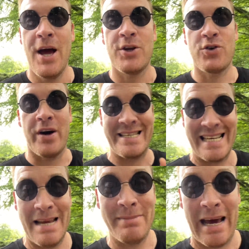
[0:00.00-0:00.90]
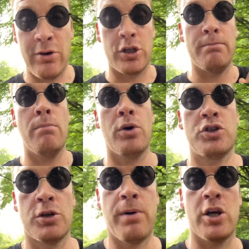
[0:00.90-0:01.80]
try and slim down as much
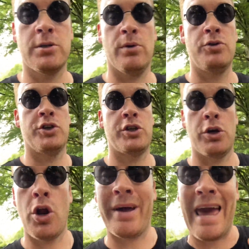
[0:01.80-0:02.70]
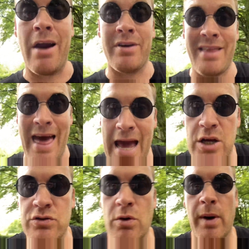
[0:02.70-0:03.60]
as possible, just so you're not carrying that
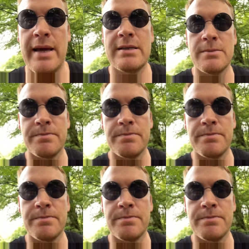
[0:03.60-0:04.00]
extra weight.